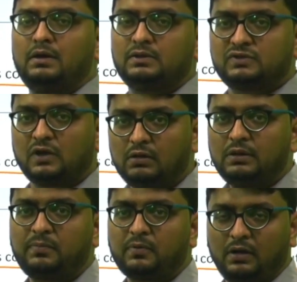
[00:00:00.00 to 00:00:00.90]
solve
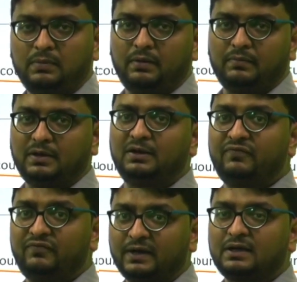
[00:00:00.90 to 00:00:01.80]
the problem, the
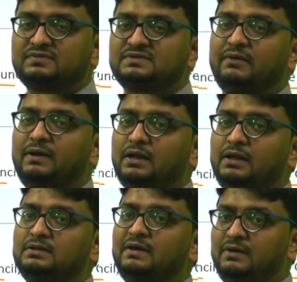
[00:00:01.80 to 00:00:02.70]
defect of
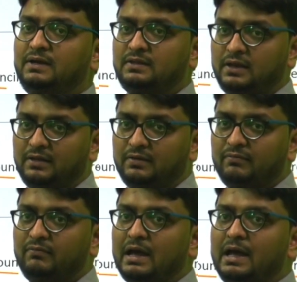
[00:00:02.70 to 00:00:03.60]

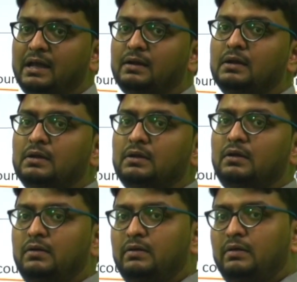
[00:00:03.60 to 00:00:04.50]
1773,
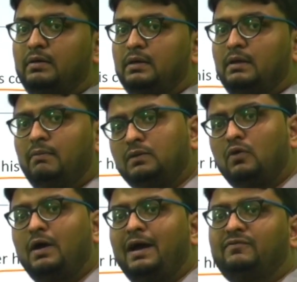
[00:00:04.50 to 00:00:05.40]
where even
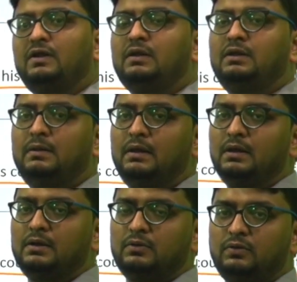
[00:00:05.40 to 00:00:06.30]
though after
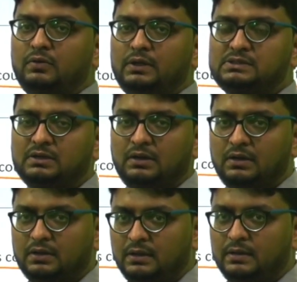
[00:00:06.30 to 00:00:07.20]
the
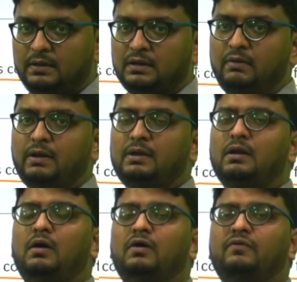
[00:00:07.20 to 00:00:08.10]
the Governor
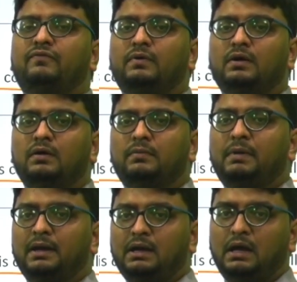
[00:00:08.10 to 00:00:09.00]
of
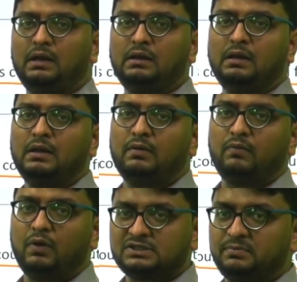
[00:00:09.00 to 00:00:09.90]
Bengal
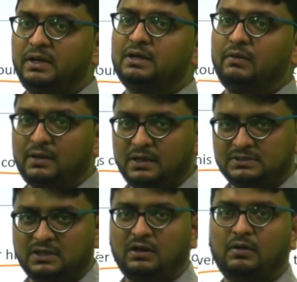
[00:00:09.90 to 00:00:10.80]
was made Governor
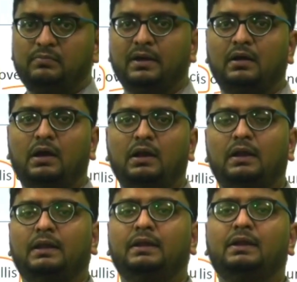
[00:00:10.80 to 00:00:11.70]
General of Bengal and
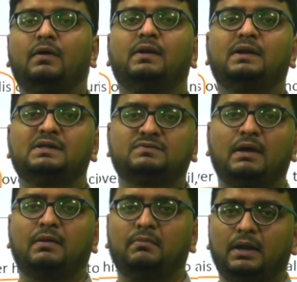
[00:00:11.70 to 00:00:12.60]
other governors
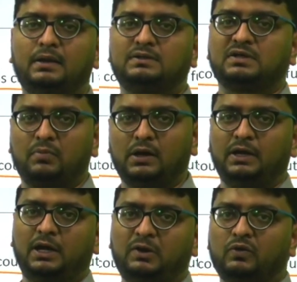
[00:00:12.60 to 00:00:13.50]
were made
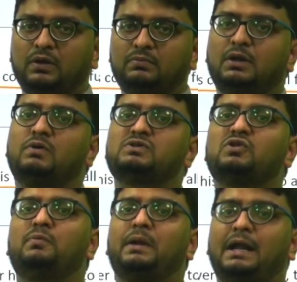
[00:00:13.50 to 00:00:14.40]
subordinate to him, that was
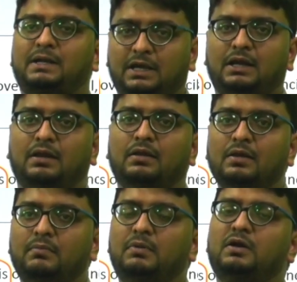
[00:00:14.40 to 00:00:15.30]
not practical
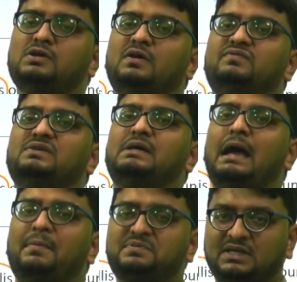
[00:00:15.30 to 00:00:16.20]
because of his
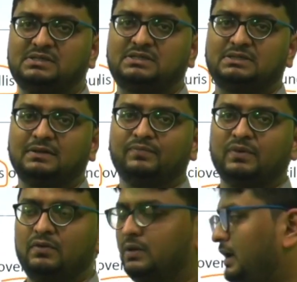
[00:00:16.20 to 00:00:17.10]
absence.
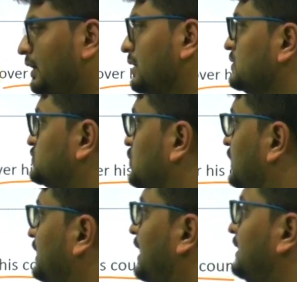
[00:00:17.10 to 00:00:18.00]
Okay, so
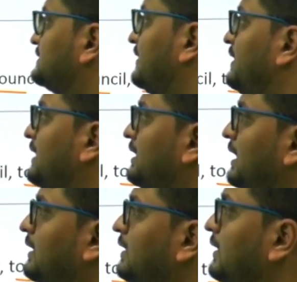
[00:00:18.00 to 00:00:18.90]
here 1793